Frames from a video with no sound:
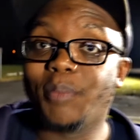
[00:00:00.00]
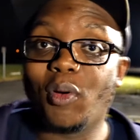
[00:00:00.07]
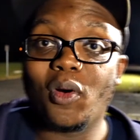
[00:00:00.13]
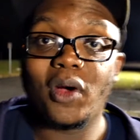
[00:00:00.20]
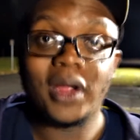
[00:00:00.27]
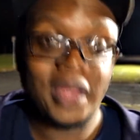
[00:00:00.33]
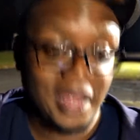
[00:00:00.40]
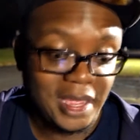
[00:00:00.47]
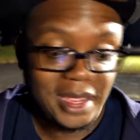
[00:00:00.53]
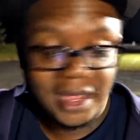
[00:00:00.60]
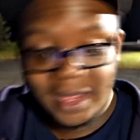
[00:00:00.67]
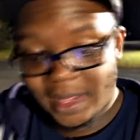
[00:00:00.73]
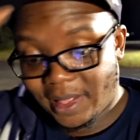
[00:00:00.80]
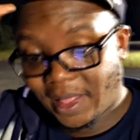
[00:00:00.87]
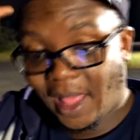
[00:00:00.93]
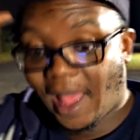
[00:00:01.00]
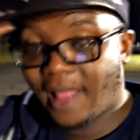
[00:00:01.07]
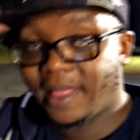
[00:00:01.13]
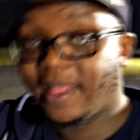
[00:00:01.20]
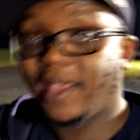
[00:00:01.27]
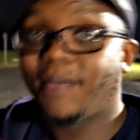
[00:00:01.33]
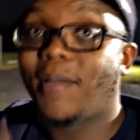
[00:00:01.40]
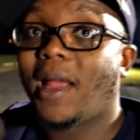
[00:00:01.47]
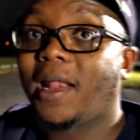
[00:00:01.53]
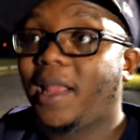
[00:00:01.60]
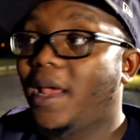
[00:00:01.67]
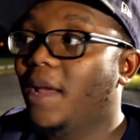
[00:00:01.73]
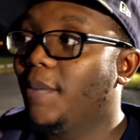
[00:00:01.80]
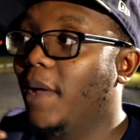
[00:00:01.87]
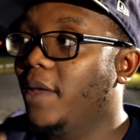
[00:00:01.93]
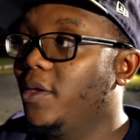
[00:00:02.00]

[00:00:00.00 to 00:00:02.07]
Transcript: Park and I did my lap. I